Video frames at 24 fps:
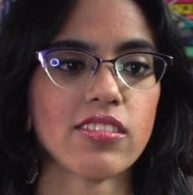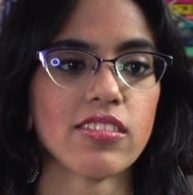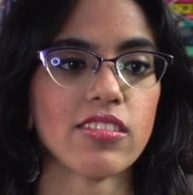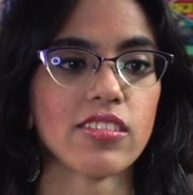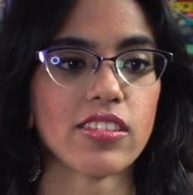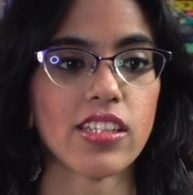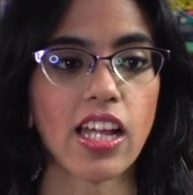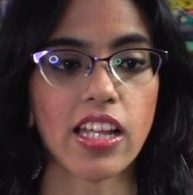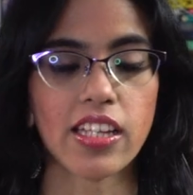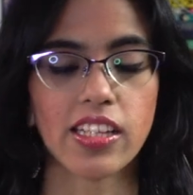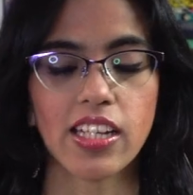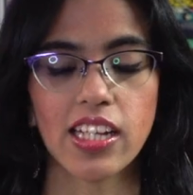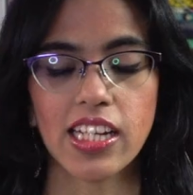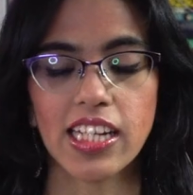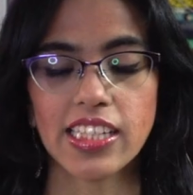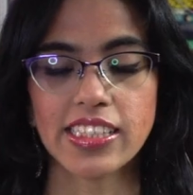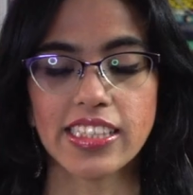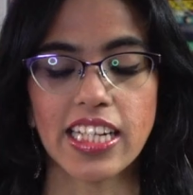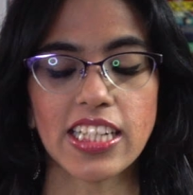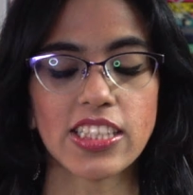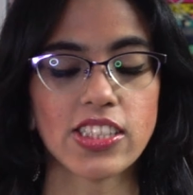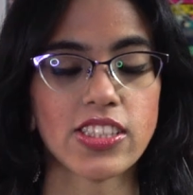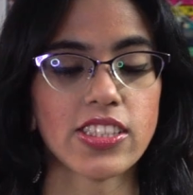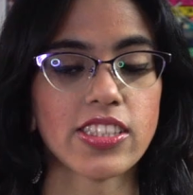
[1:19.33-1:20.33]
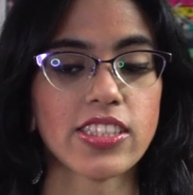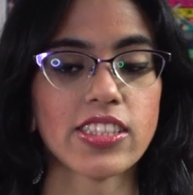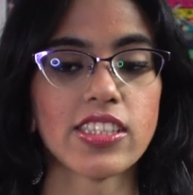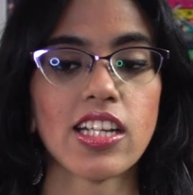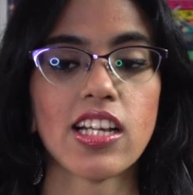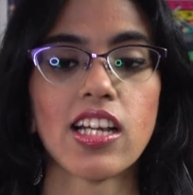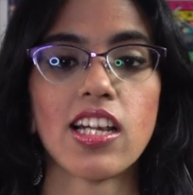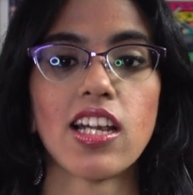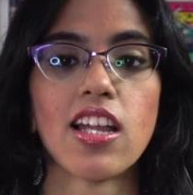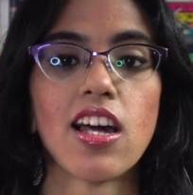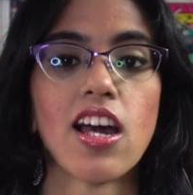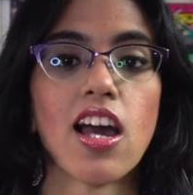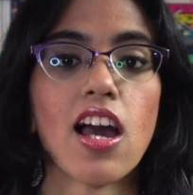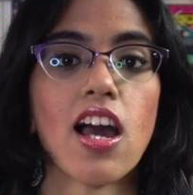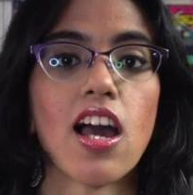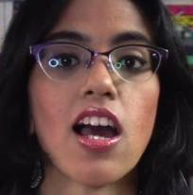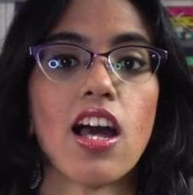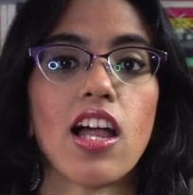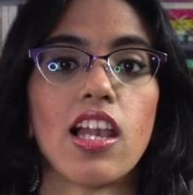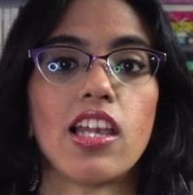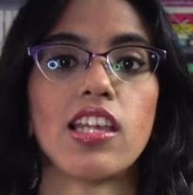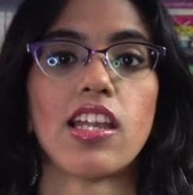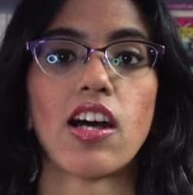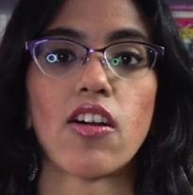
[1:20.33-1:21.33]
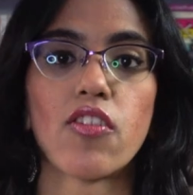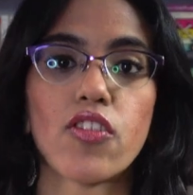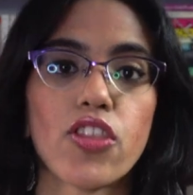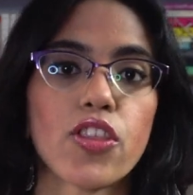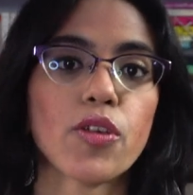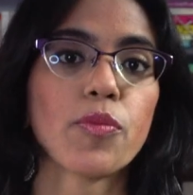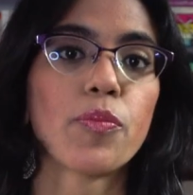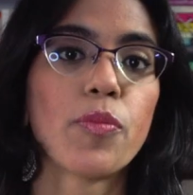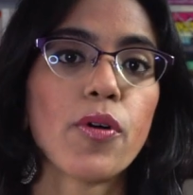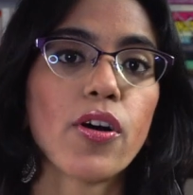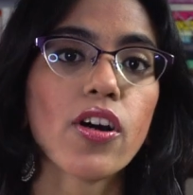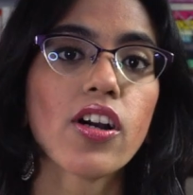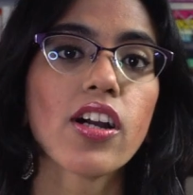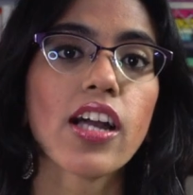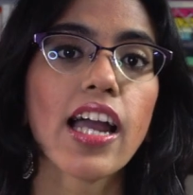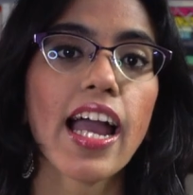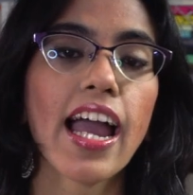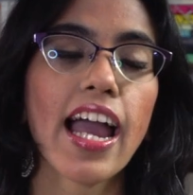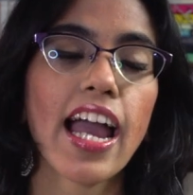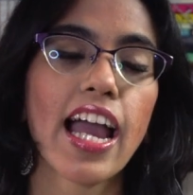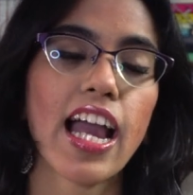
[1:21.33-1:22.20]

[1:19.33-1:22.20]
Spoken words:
nonetheless I still loved the book.